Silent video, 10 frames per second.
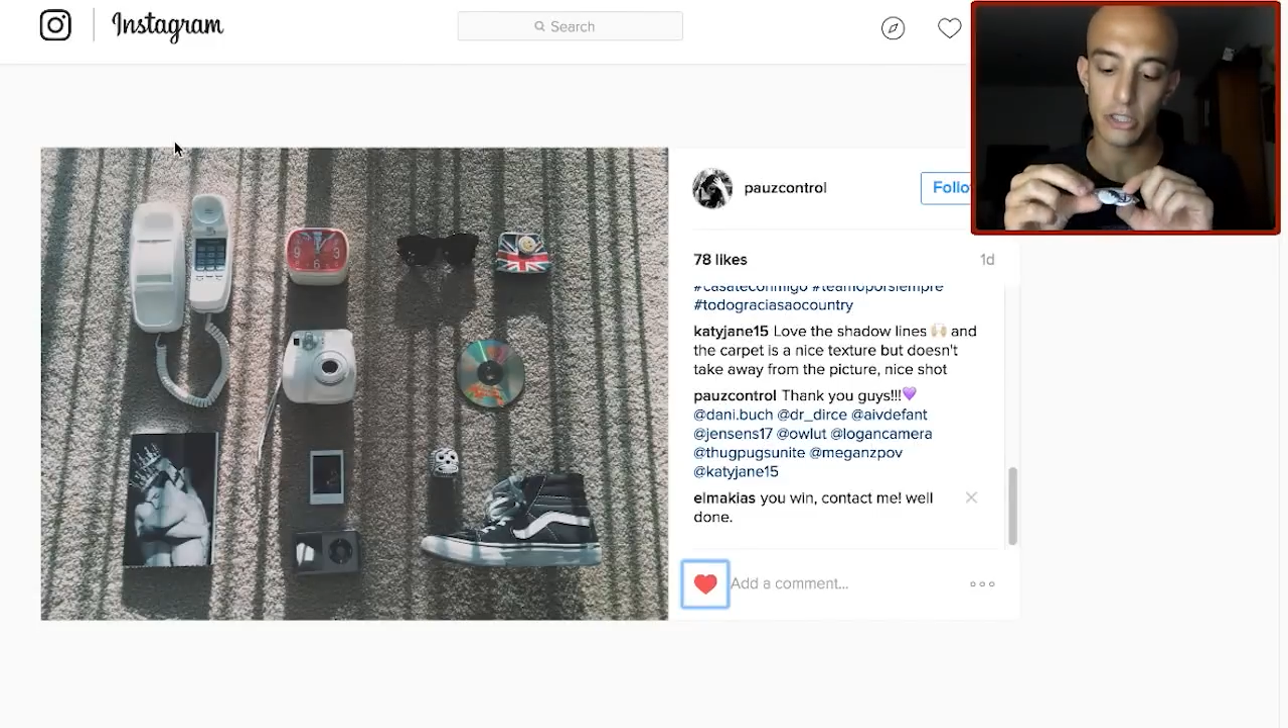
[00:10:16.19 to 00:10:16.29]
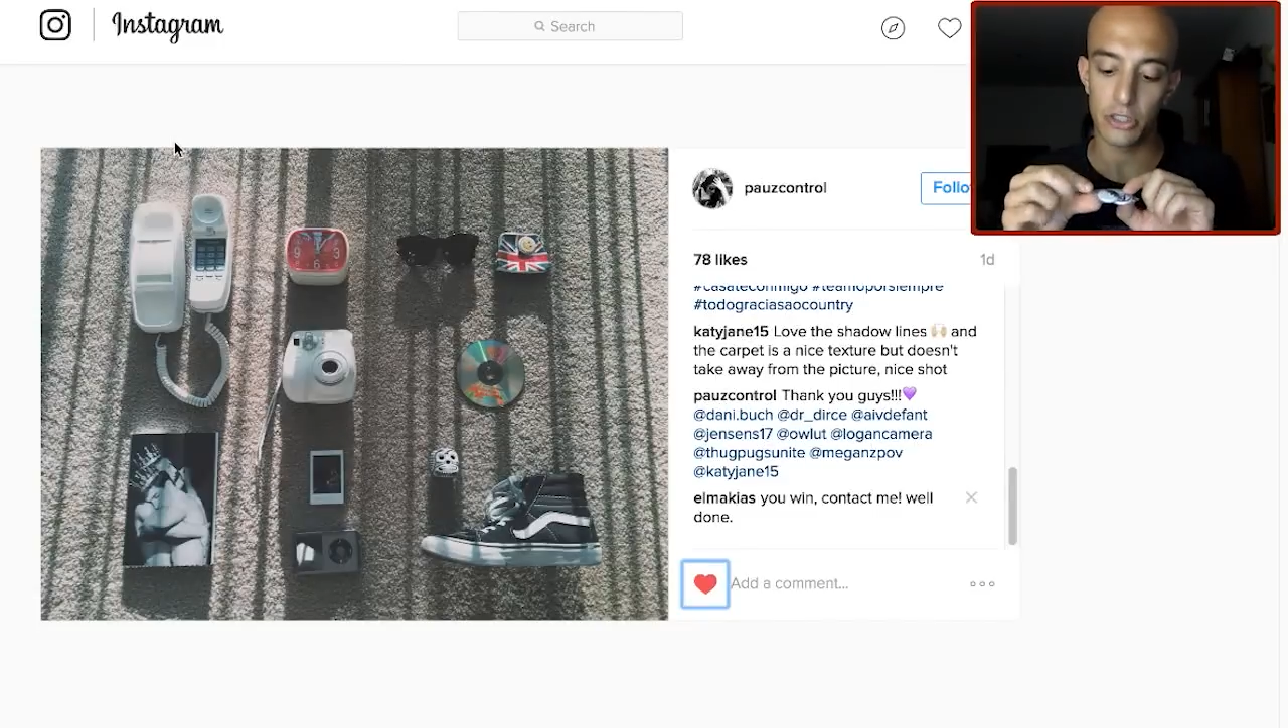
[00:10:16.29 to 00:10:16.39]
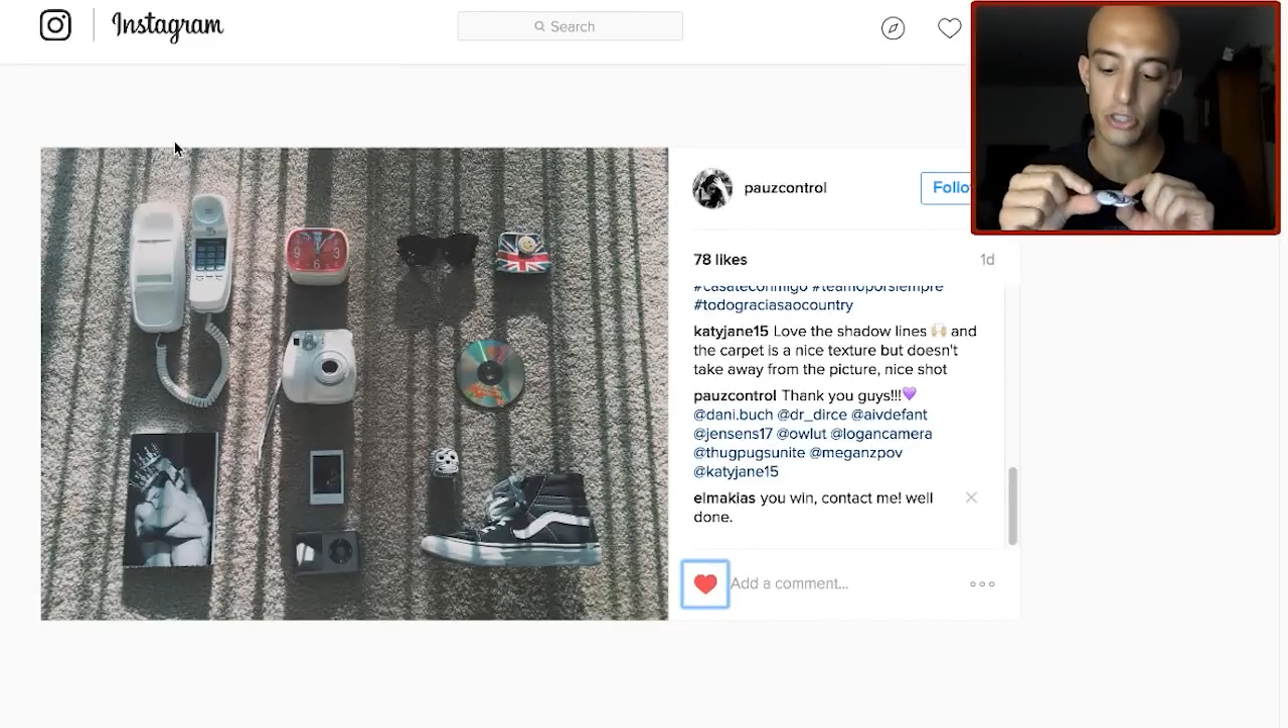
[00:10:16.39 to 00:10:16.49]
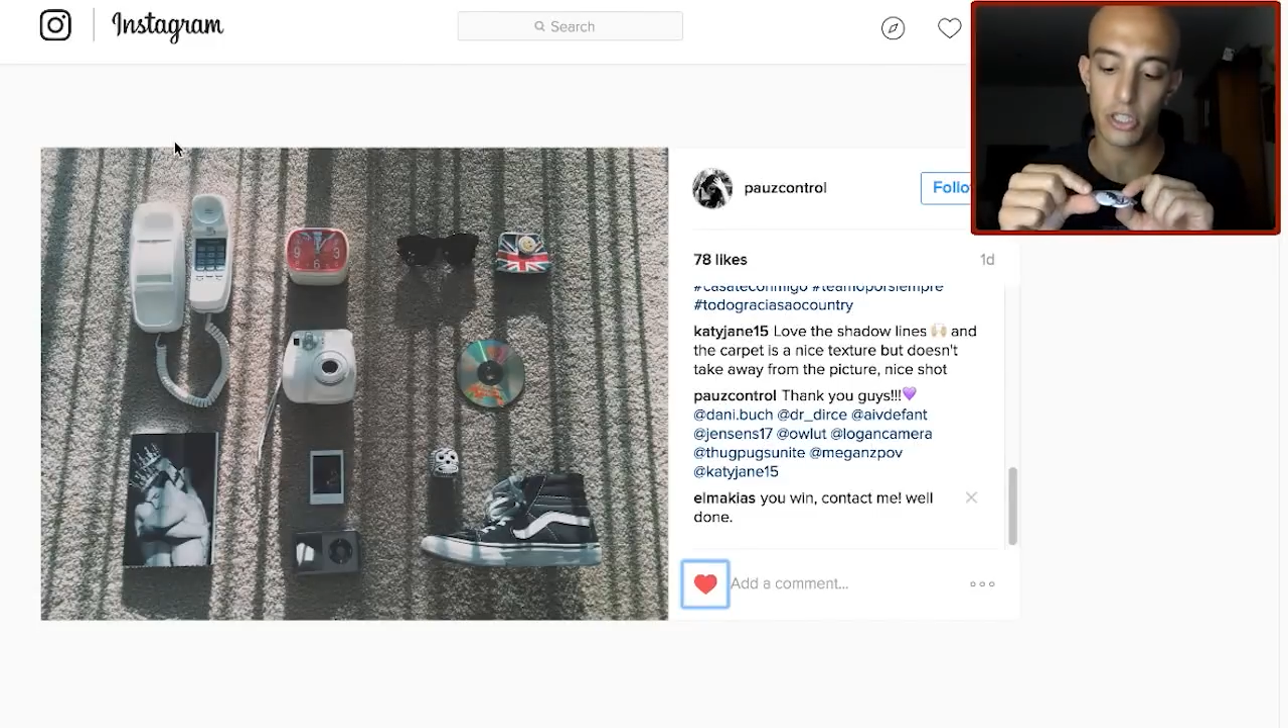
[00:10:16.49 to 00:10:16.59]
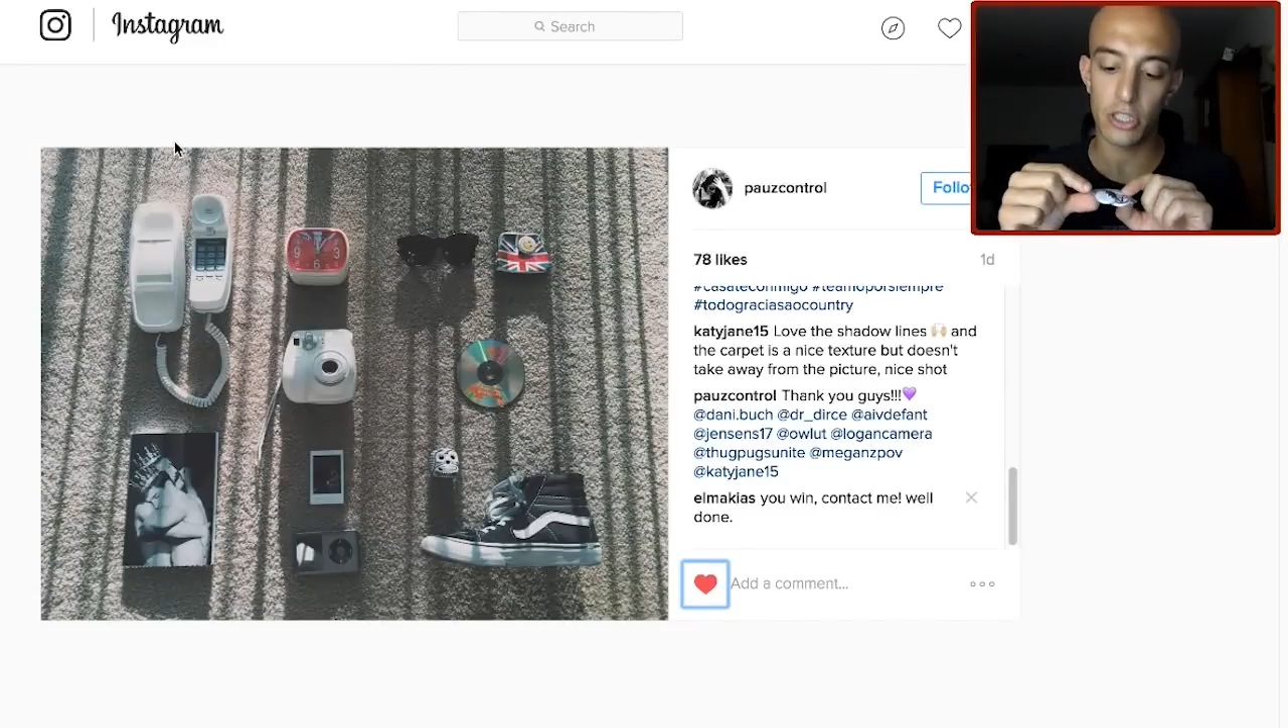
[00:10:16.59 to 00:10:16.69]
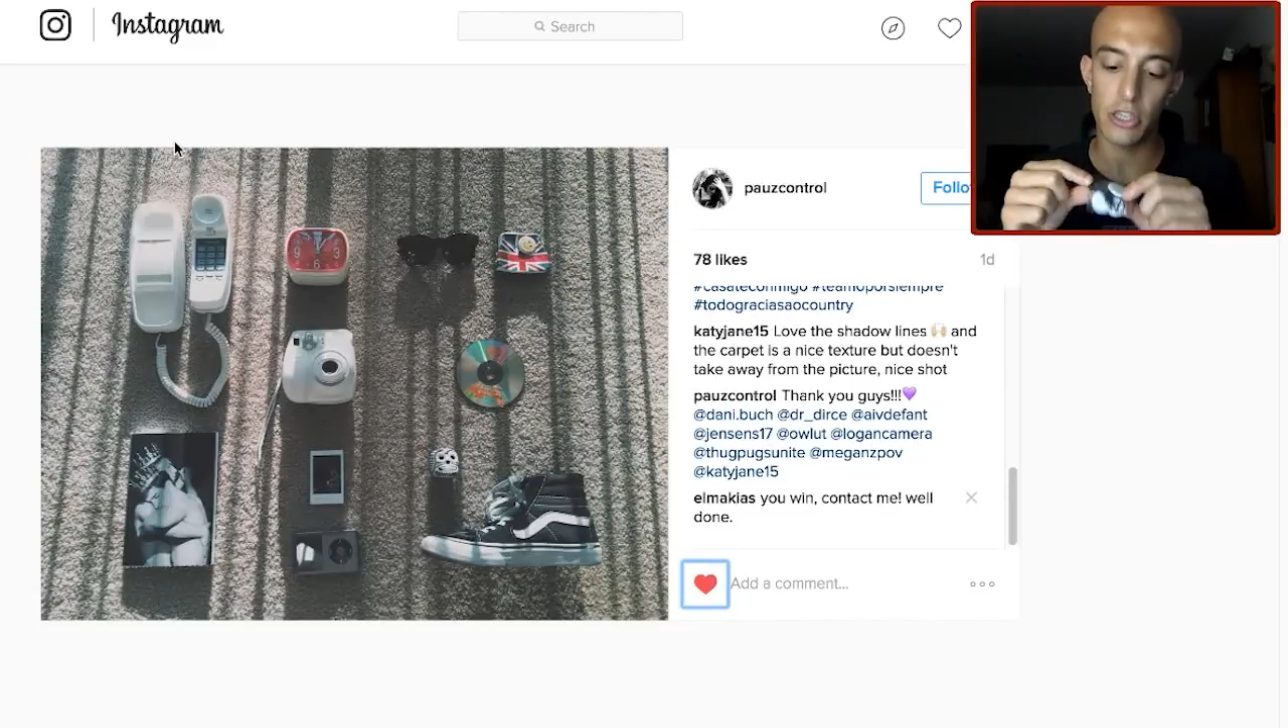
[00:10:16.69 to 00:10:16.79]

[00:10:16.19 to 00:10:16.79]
So all